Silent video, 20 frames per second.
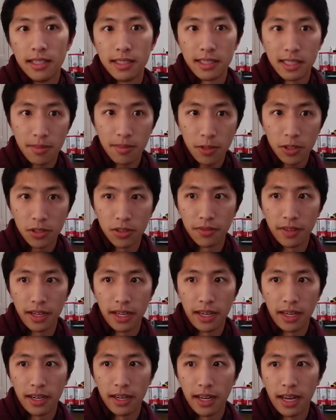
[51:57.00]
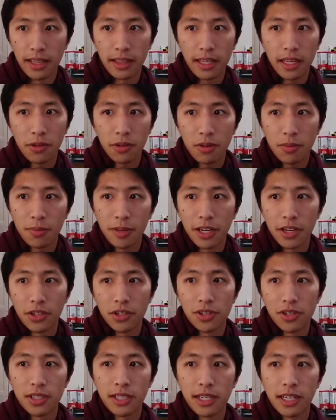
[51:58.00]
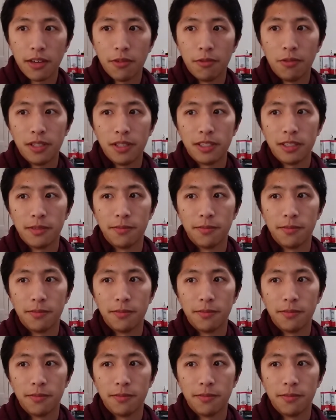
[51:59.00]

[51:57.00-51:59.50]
In a similar vein, I think it would be interesting if we